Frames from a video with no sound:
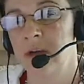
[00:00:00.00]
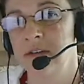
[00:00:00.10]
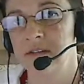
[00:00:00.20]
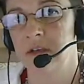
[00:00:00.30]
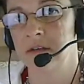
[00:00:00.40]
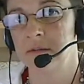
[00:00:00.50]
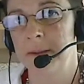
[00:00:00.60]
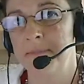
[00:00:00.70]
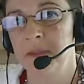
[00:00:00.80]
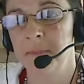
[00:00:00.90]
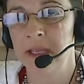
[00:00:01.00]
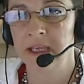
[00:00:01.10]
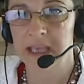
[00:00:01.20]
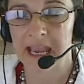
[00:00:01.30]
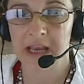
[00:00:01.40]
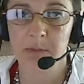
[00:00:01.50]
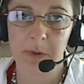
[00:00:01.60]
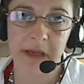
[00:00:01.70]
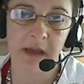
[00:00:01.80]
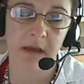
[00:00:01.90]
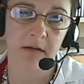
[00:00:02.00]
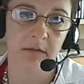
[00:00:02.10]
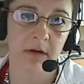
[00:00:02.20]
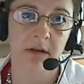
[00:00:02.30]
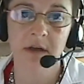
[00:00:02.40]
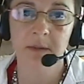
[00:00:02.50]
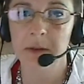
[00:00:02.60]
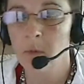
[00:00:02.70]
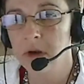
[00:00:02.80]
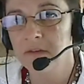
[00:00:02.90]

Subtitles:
assessment can be a little bit more